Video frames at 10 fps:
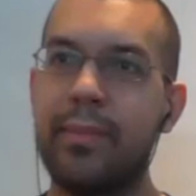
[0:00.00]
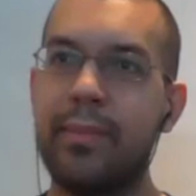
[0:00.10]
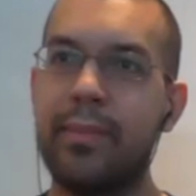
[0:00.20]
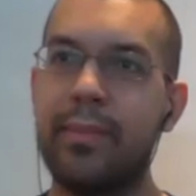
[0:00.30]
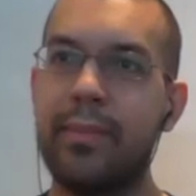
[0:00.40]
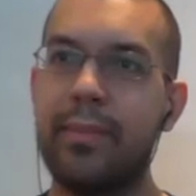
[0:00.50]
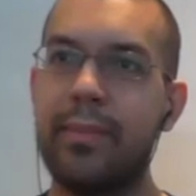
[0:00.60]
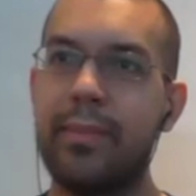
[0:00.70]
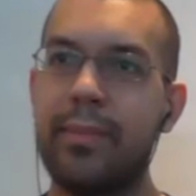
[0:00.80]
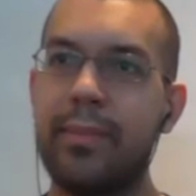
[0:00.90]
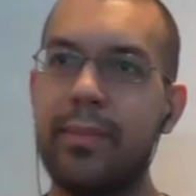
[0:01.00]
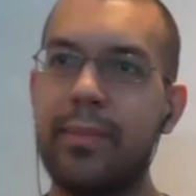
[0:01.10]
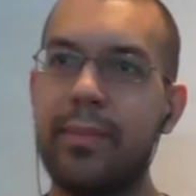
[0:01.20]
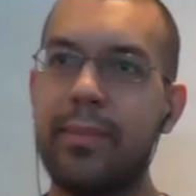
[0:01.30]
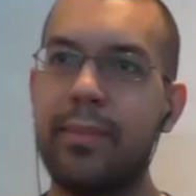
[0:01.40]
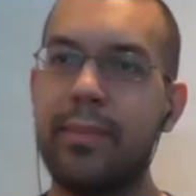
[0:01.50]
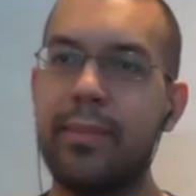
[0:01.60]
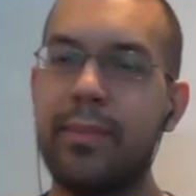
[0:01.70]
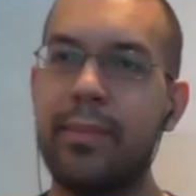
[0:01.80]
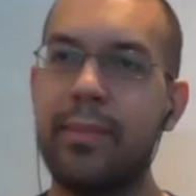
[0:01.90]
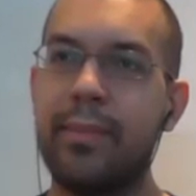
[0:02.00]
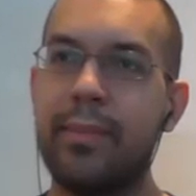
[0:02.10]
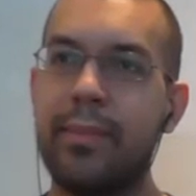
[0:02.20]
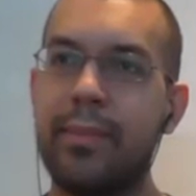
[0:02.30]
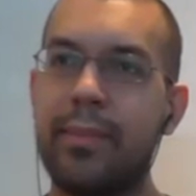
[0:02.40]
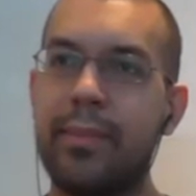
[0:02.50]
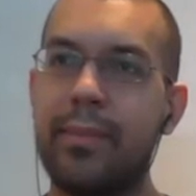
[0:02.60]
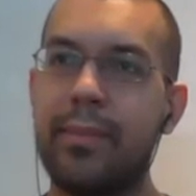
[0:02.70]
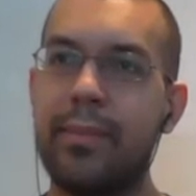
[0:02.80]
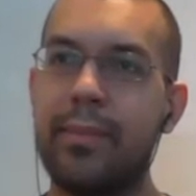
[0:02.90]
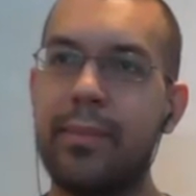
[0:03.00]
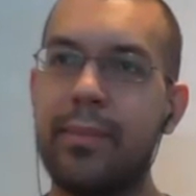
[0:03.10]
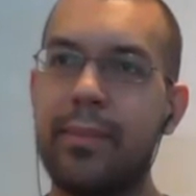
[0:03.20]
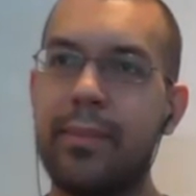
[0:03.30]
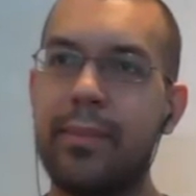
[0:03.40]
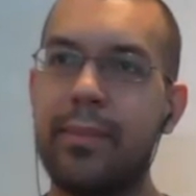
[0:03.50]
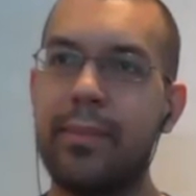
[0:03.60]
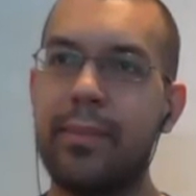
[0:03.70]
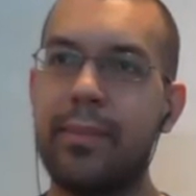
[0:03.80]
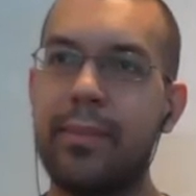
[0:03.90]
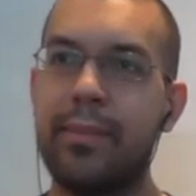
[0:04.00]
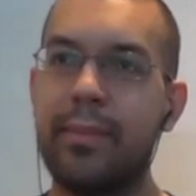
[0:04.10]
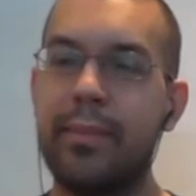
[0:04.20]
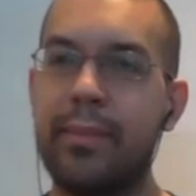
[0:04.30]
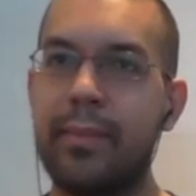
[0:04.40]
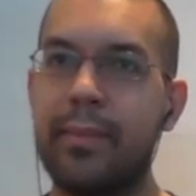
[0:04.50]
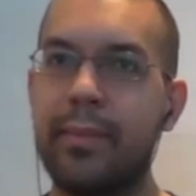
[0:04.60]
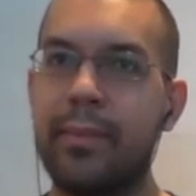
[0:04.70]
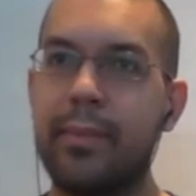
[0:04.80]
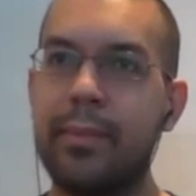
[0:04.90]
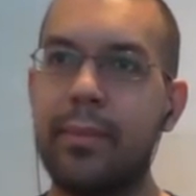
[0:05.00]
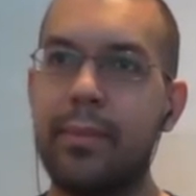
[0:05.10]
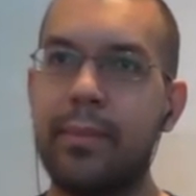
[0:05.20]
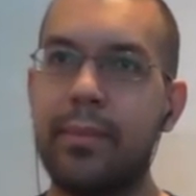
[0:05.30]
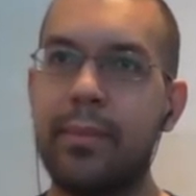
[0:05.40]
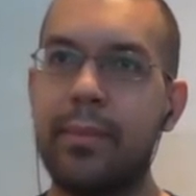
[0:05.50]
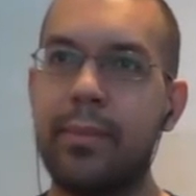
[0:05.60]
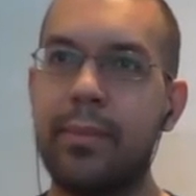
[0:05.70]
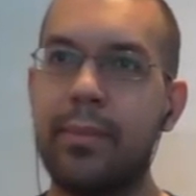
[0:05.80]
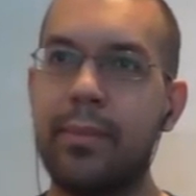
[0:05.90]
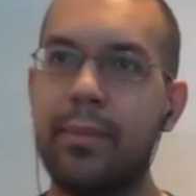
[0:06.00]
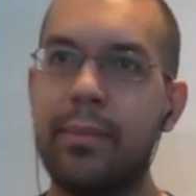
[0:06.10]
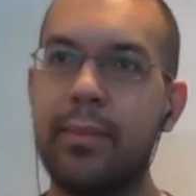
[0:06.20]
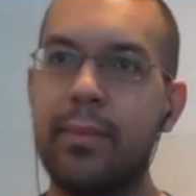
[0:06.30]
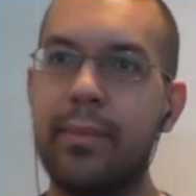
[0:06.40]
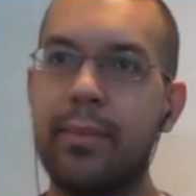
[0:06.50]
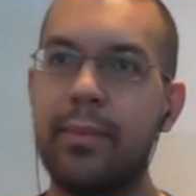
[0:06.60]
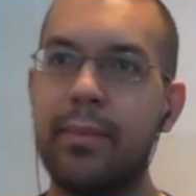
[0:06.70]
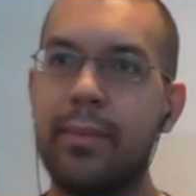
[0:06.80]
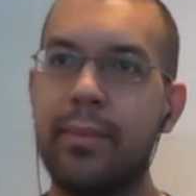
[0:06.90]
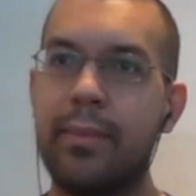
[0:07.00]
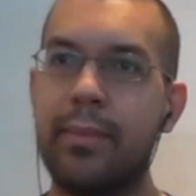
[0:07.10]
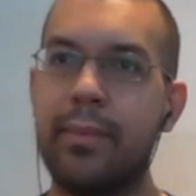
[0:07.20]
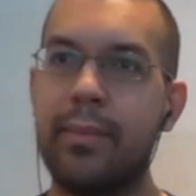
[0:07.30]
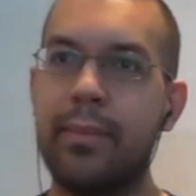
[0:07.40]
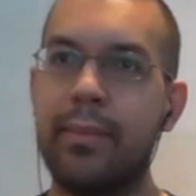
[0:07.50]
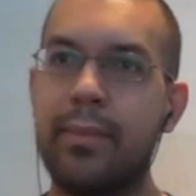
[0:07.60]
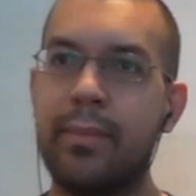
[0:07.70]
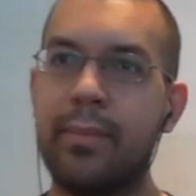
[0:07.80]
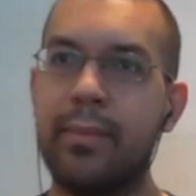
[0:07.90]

(silent)